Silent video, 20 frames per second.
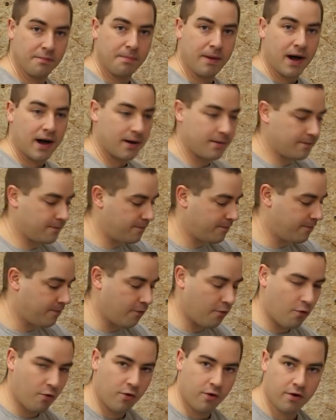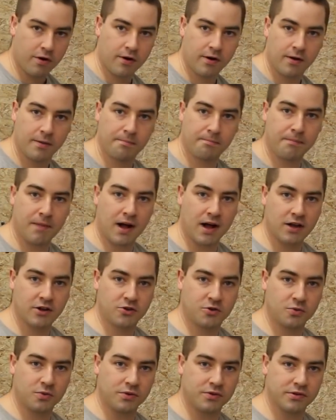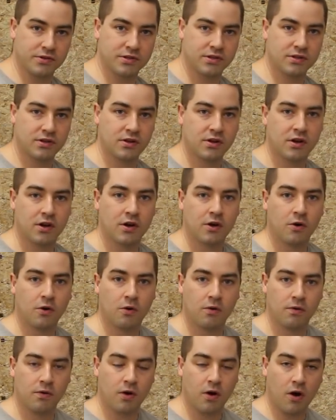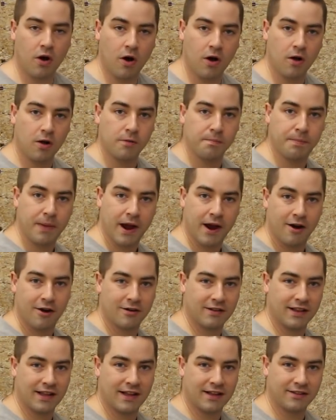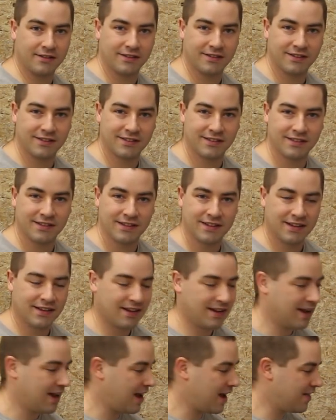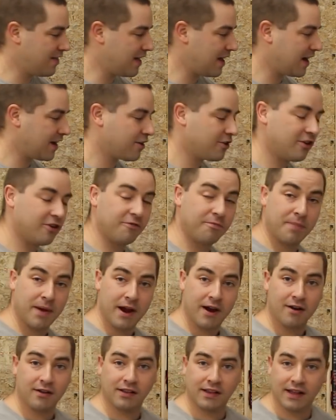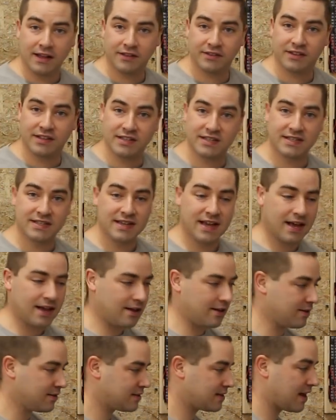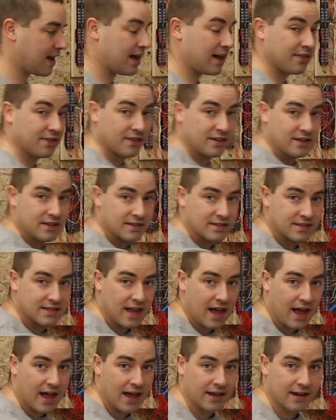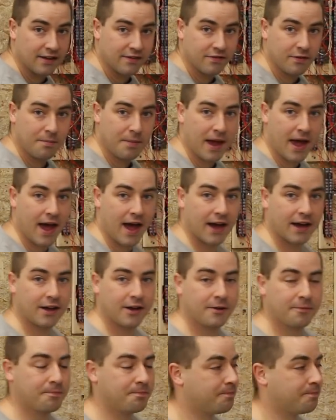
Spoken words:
bottom 4 modules all paralleled. And then I could have paralleled the cells on the side of the pack.